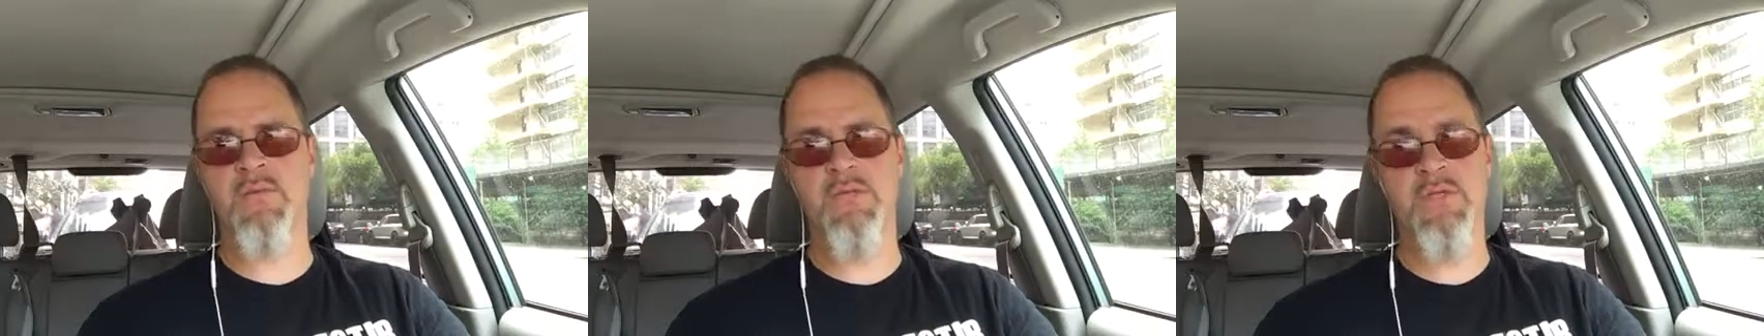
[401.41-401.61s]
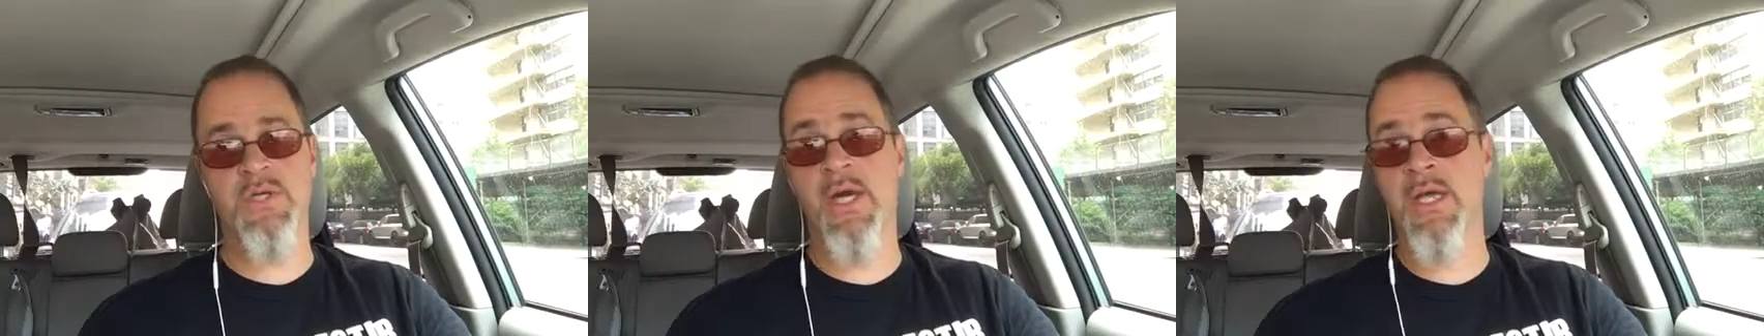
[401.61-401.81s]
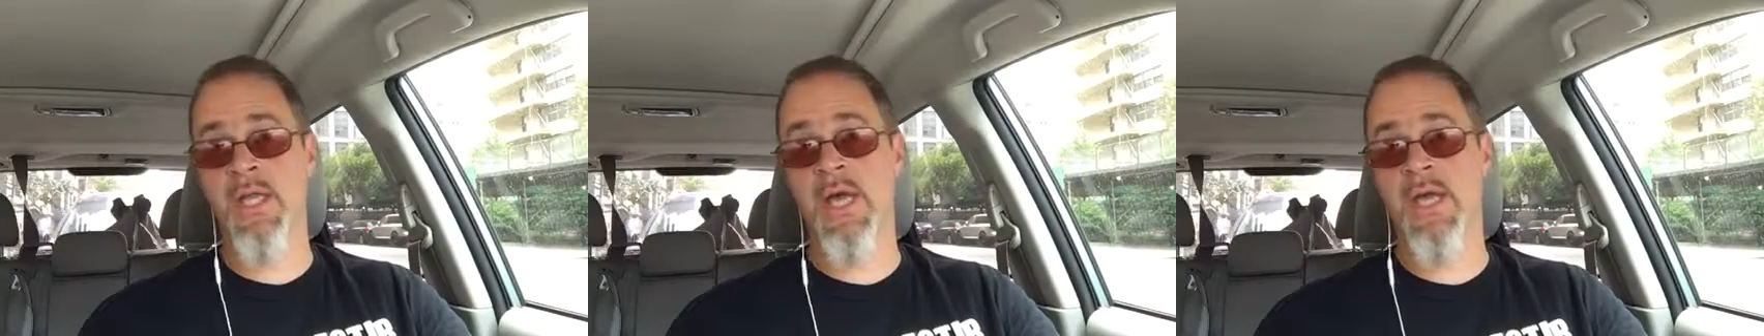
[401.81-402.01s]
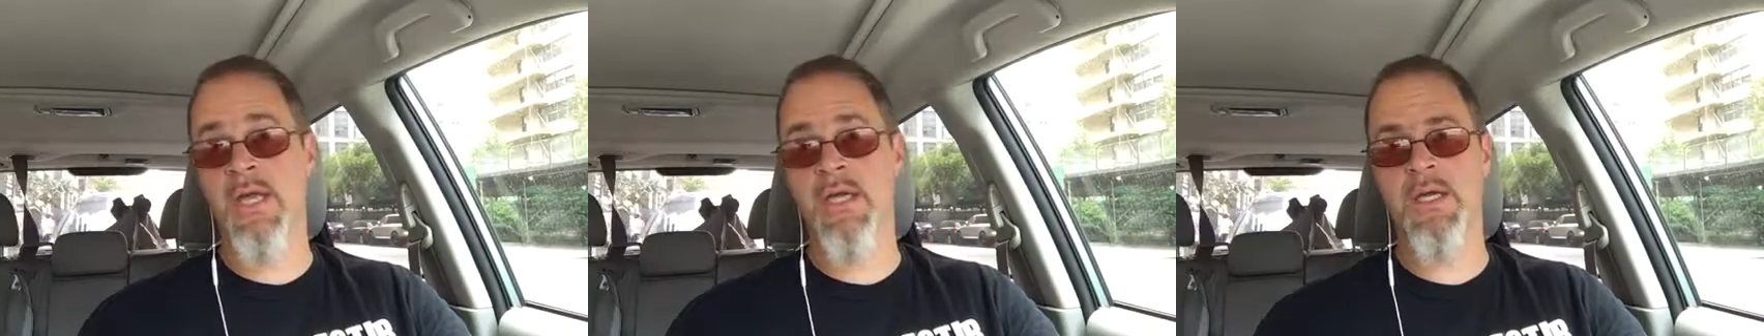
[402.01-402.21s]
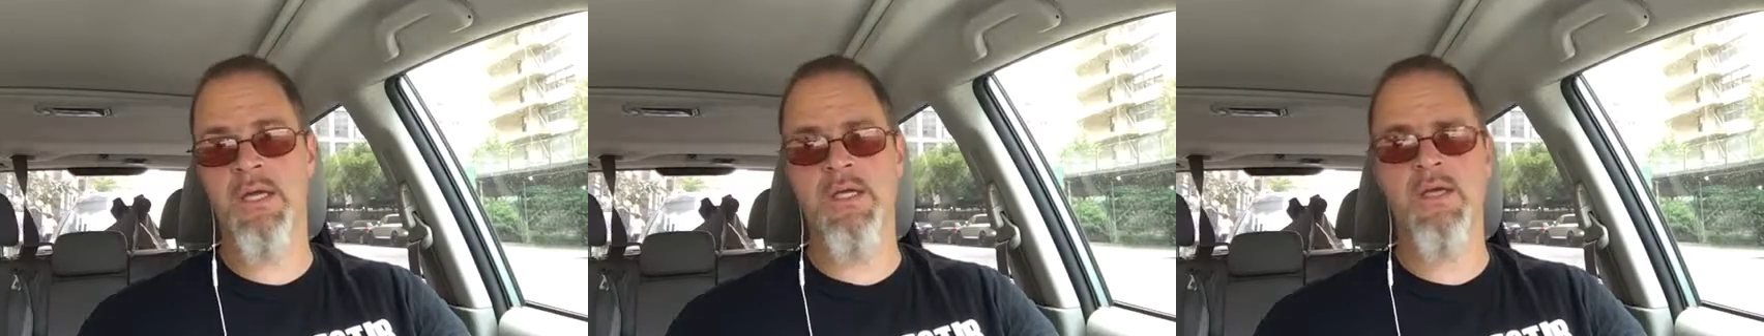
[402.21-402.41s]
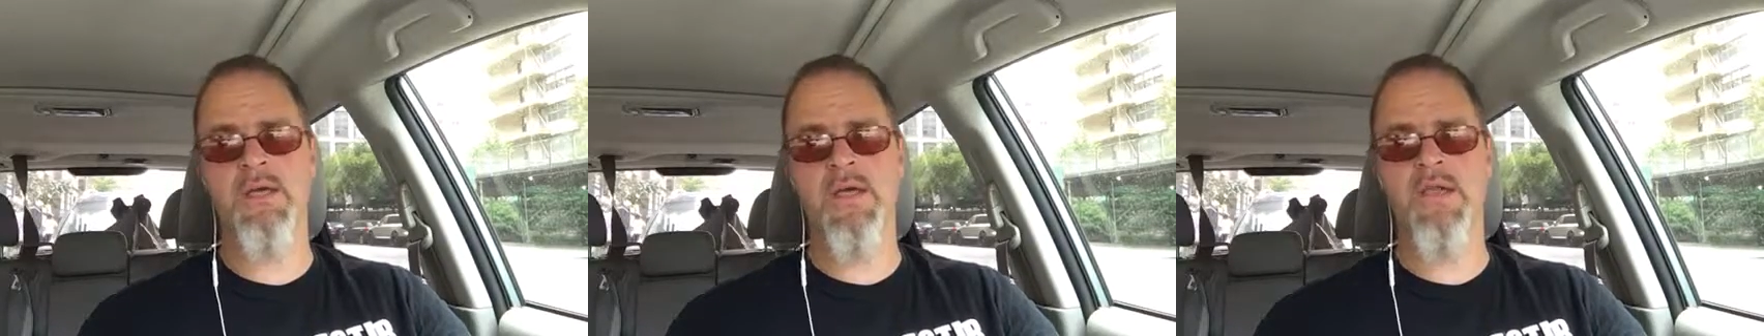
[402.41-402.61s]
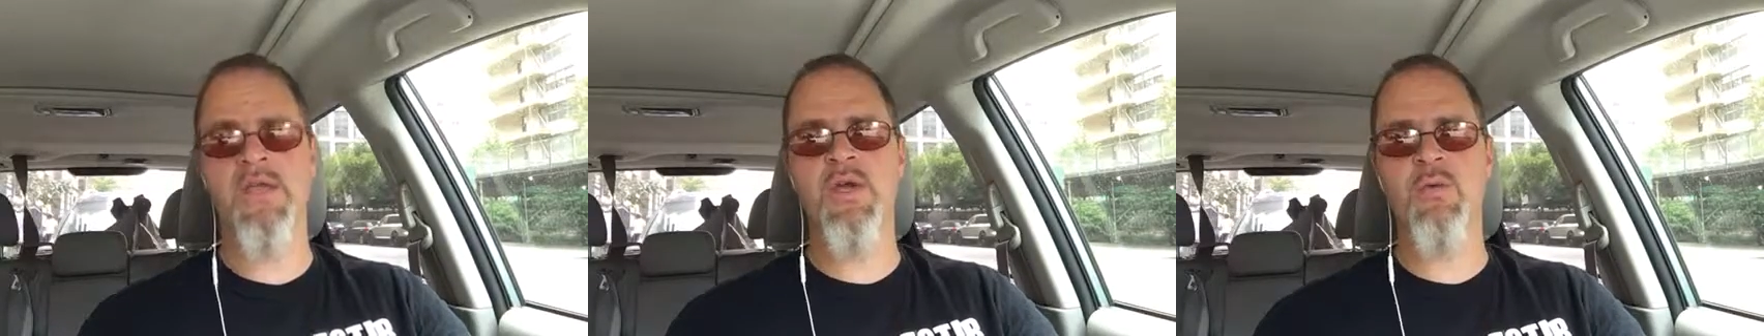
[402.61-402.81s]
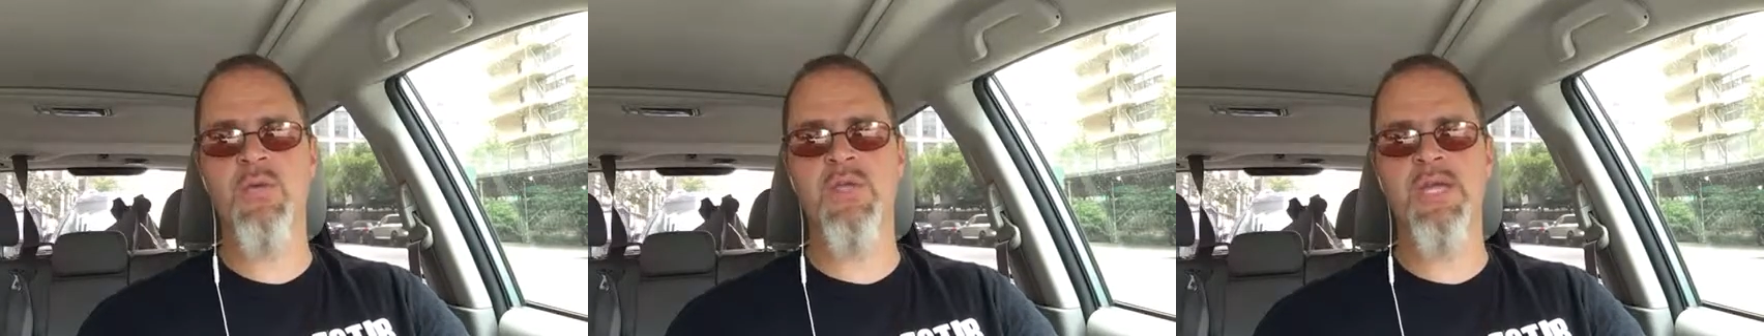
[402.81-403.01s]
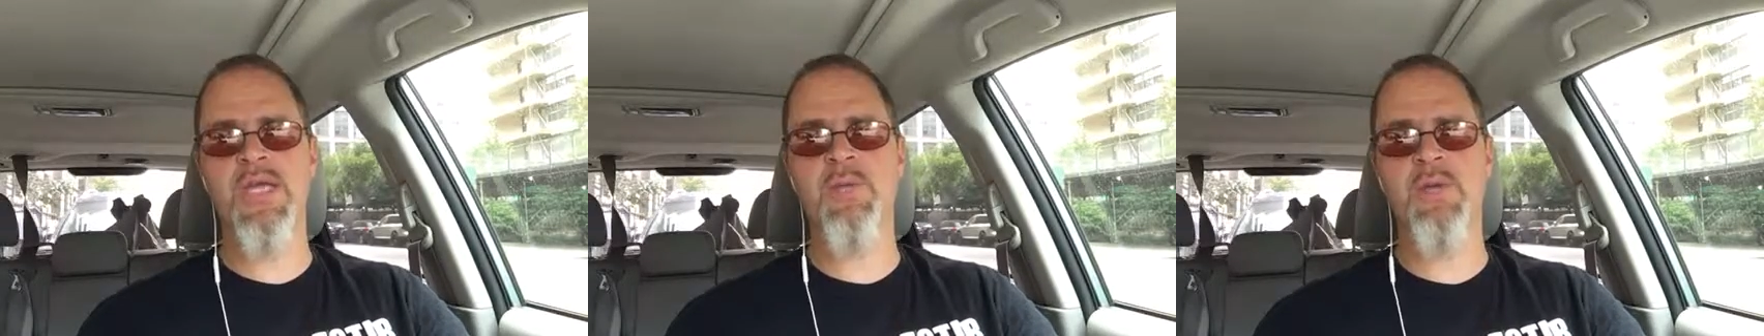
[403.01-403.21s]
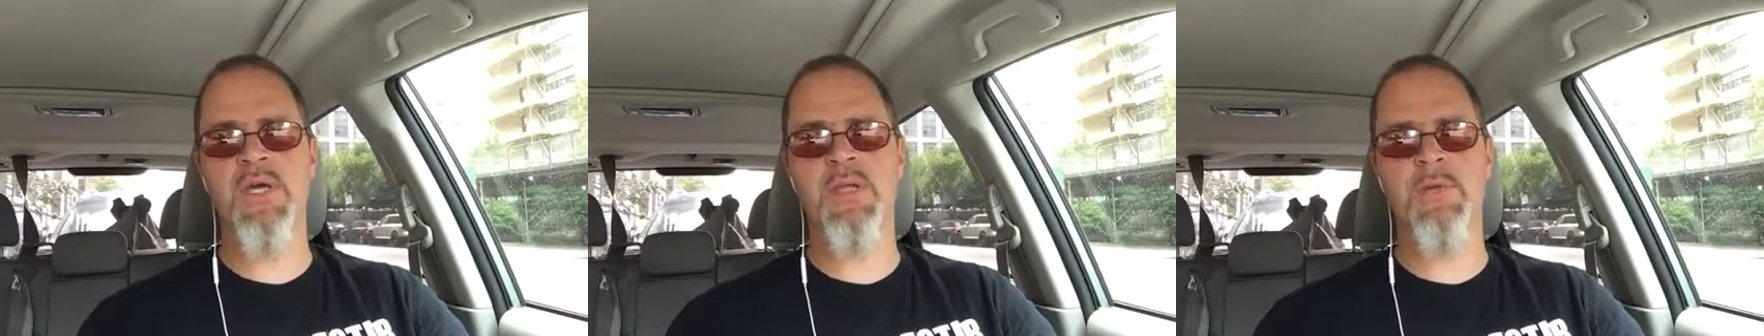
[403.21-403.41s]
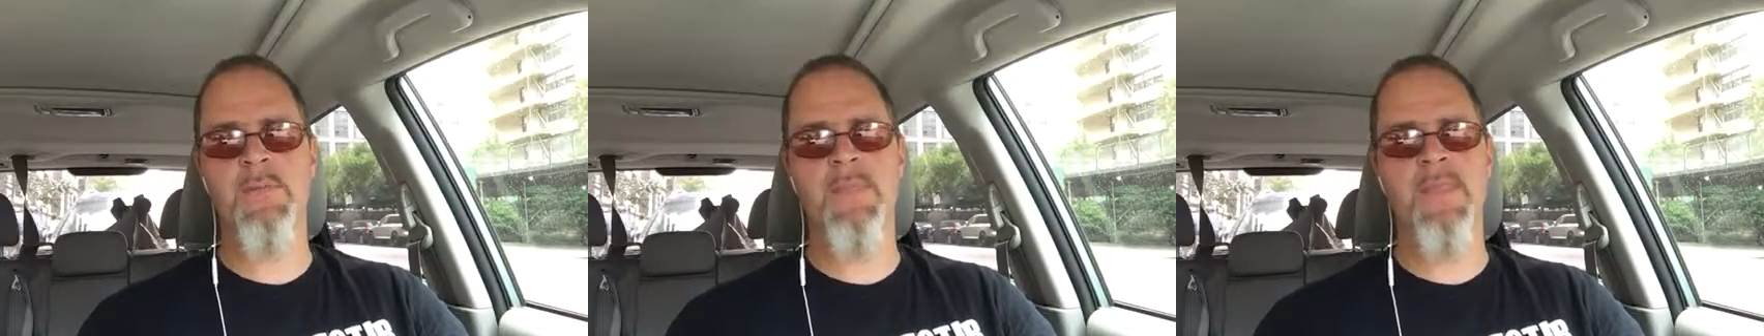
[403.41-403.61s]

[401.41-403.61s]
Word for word: which I like. I think we'll keep it.